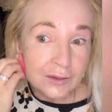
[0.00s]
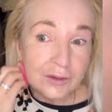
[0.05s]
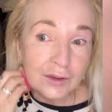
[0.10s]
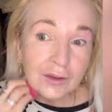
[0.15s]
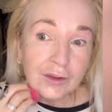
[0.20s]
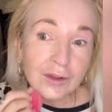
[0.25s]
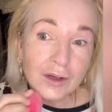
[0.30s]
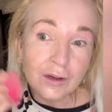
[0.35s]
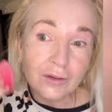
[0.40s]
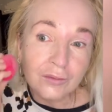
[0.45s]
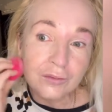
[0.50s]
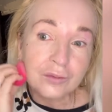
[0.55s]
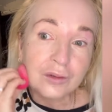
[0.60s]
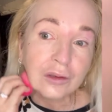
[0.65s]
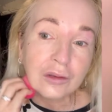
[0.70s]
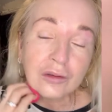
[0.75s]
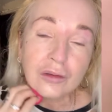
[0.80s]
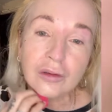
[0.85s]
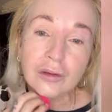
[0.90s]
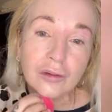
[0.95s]
It's not
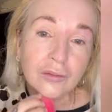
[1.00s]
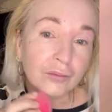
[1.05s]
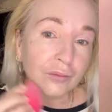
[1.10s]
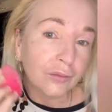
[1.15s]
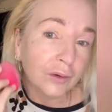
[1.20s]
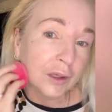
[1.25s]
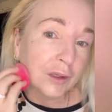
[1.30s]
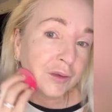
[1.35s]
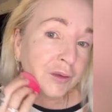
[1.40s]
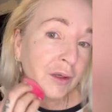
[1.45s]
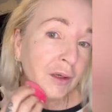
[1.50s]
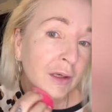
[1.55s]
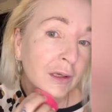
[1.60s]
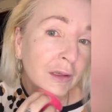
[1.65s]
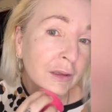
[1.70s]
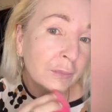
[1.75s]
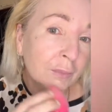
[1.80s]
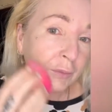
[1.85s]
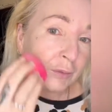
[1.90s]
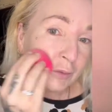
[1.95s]
full coverage,
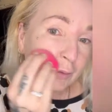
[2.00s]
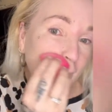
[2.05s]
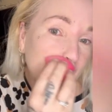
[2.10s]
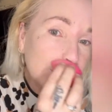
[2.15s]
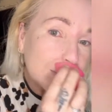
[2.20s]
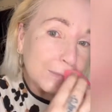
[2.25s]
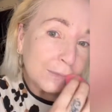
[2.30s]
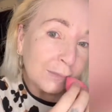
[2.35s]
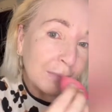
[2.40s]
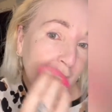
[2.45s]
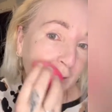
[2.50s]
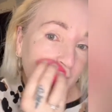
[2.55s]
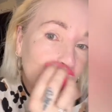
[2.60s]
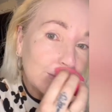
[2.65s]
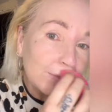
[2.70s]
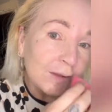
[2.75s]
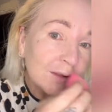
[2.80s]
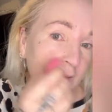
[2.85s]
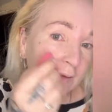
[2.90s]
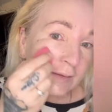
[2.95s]
but it just
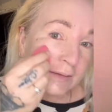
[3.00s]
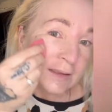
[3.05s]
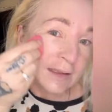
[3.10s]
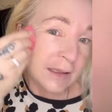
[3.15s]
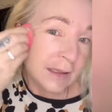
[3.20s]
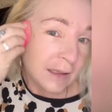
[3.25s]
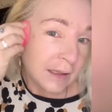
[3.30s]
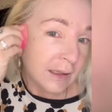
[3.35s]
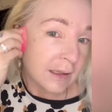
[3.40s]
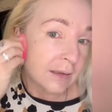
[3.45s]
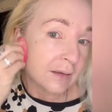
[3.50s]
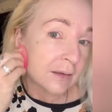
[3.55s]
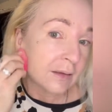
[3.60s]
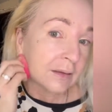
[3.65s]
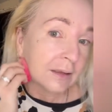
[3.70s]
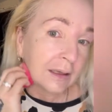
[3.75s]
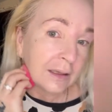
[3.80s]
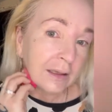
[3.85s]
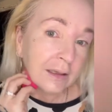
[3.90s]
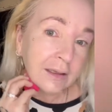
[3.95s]
makes your skin look
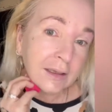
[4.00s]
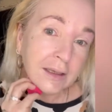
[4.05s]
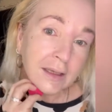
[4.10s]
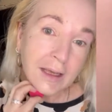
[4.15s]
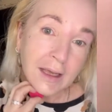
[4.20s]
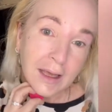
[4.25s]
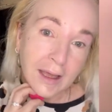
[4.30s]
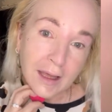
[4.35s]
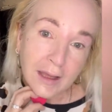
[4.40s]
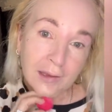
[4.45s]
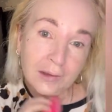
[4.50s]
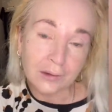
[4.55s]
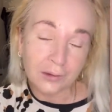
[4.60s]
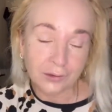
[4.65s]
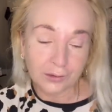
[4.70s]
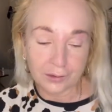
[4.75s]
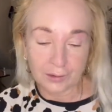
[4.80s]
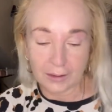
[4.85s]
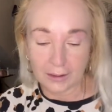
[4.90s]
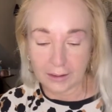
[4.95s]
like
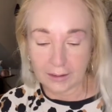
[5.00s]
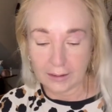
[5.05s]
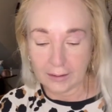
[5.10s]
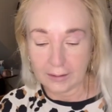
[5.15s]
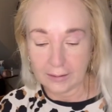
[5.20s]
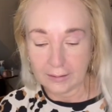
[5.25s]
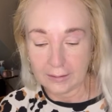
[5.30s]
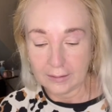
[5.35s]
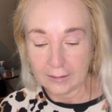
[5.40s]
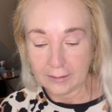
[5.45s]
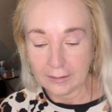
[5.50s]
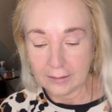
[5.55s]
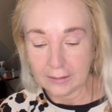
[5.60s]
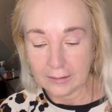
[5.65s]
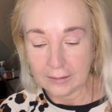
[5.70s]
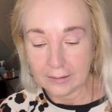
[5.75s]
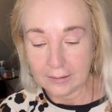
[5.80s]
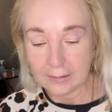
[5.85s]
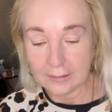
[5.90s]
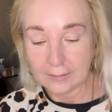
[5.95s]
healthy
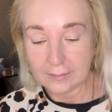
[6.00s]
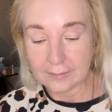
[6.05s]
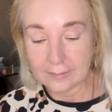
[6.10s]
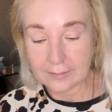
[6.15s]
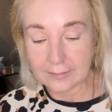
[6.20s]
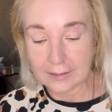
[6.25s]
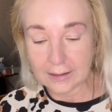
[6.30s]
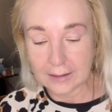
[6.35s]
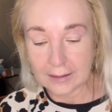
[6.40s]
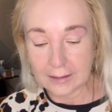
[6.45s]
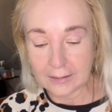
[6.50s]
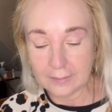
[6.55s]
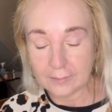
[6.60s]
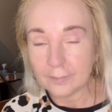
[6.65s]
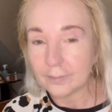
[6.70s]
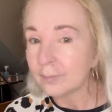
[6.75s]
skin.